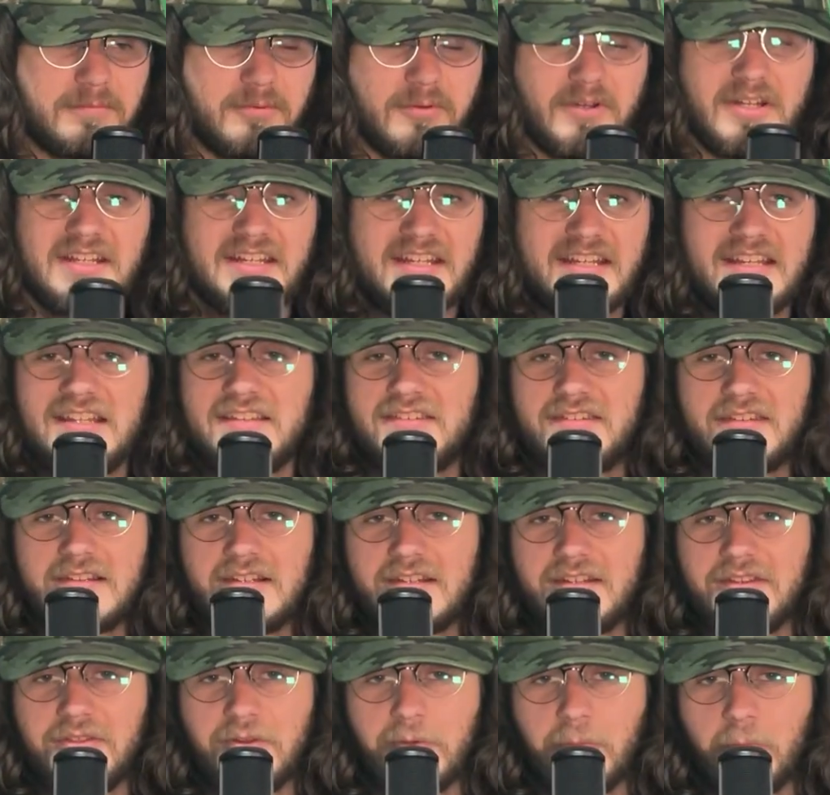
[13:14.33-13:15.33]
pretty
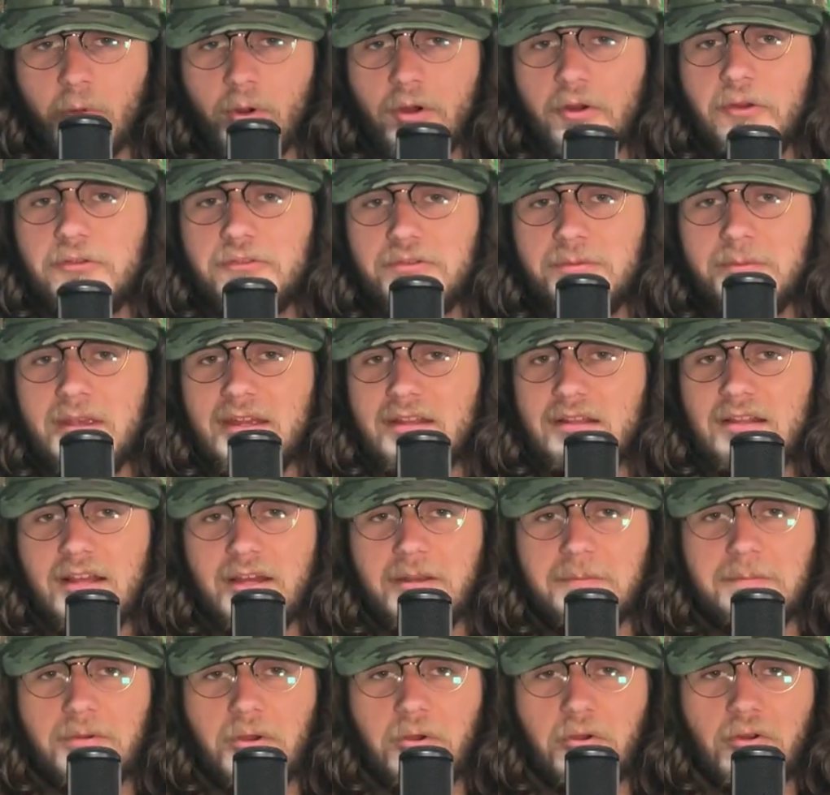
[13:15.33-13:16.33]
easily the worst
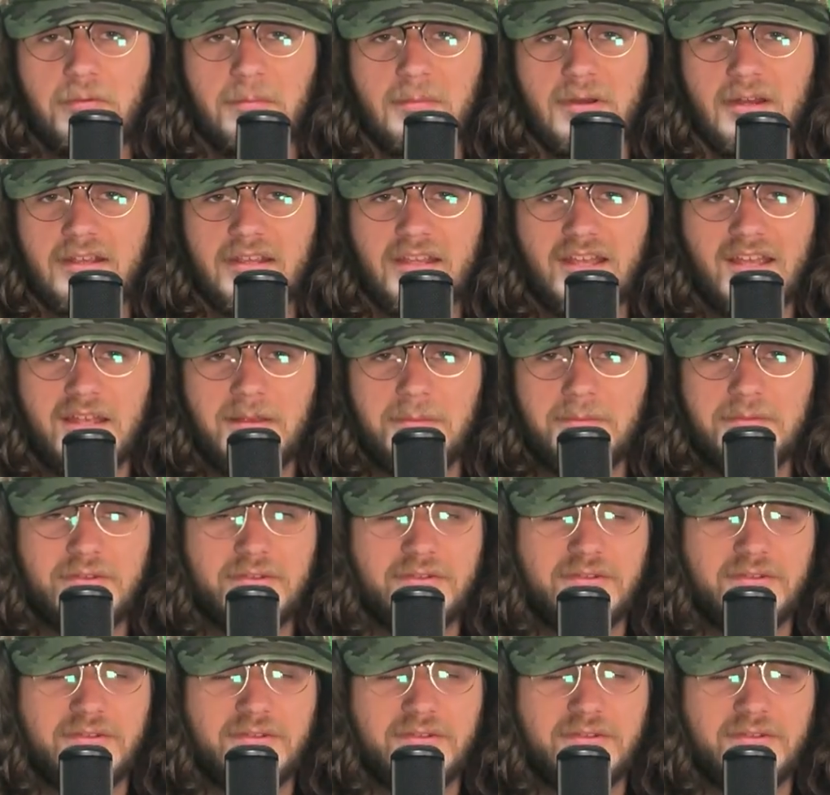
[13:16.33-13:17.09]
mainline Pokemon games,